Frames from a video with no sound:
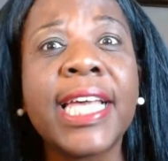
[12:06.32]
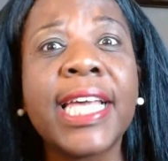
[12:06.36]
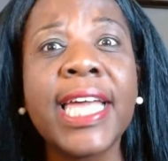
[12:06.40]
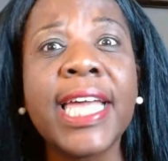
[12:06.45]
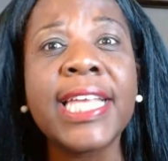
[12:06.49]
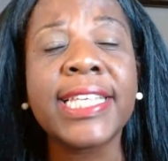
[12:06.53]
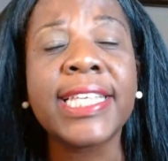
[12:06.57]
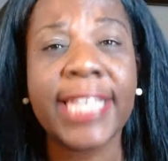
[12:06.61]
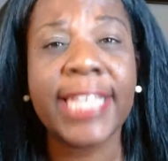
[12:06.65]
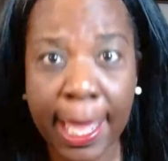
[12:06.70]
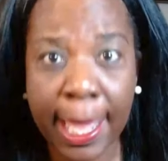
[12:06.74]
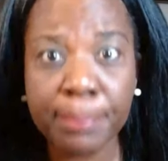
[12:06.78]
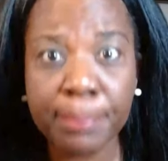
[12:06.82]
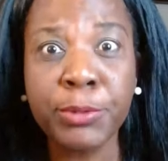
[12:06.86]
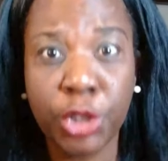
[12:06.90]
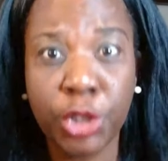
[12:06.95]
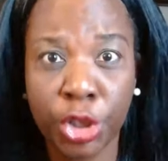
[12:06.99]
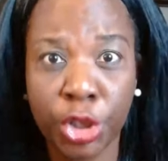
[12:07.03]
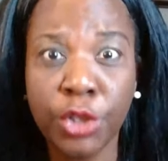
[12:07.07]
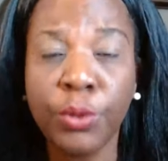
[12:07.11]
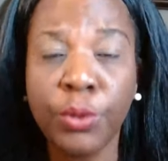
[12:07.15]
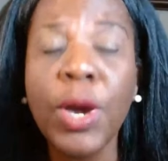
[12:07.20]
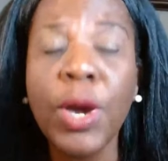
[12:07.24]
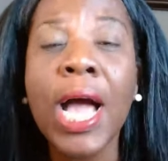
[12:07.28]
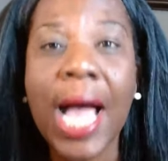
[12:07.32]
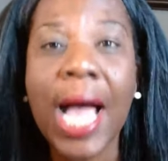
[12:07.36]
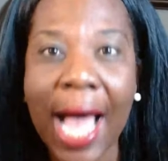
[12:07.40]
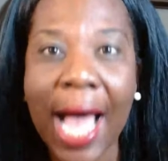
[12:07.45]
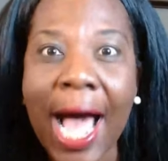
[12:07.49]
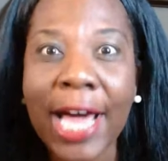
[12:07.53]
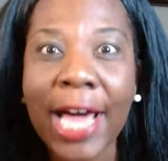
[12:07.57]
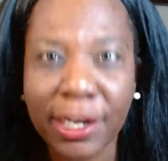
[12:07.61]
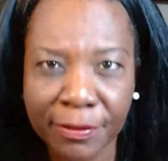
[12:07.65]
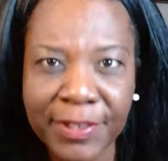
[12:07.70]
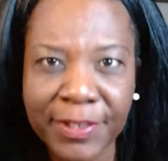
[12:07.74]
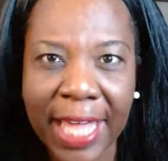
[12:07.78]
and kept you
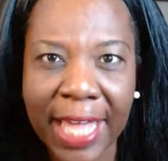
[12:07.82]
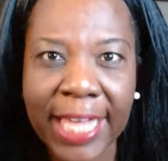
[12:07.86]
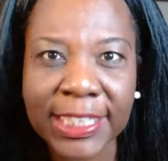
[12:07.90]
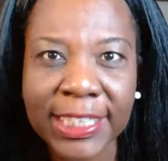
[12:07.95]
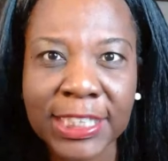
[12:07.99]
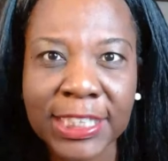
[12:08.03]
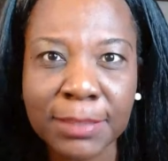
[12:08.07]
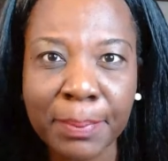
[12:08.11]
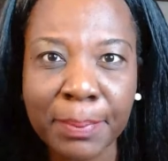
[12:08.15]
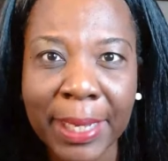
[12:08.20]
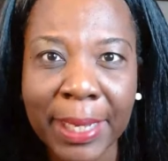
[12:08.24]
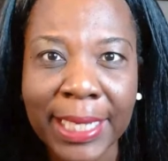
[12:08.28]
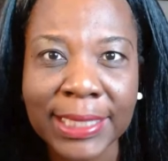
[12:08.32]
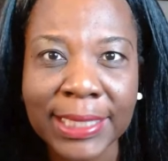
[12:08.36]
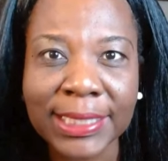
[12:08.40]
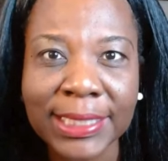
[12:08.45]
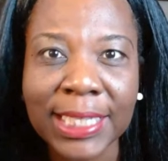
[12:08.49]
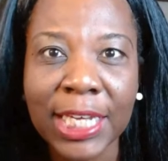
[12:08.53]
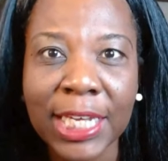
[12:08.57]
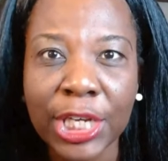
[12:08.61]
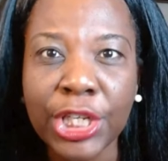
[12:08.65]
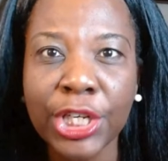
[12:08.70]
out of that space.